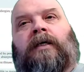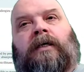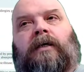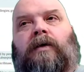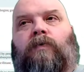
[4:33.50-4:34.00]

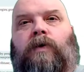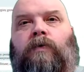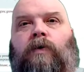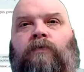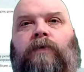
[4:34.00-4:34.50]
we
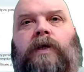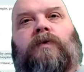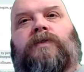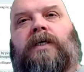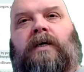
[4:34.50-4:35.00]
were
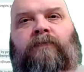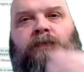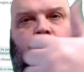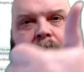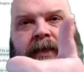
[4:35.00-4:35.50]
overusing it
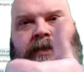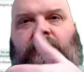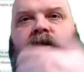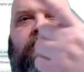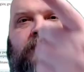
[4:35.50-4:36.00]
for
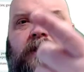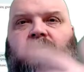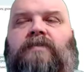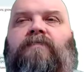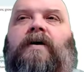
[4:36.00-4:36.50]
bacterial
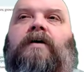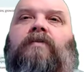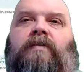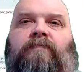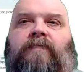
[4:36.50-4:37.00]
infections,
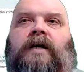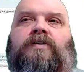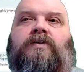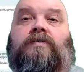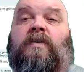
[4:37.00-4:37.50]
viral
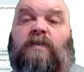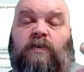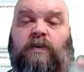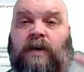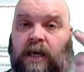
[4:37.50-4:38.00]
infections. Oh,
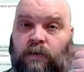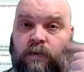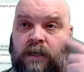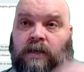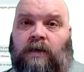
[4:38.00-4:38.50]
you got a
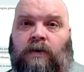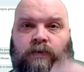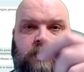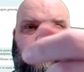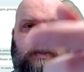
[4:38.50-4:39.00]
runny
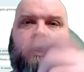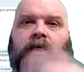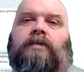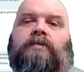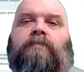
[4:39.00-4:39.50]
nose. Here, take
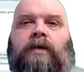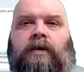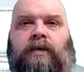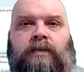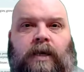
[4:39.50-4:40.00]
this.
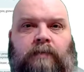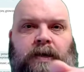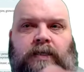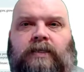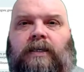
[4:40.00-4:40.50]
Take
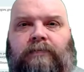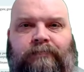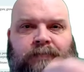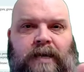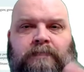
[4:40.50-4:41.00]
penicillin.
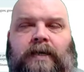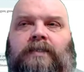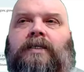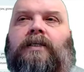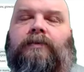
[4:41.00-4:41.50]
Take
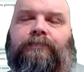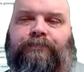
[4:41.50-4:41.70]
penicillin.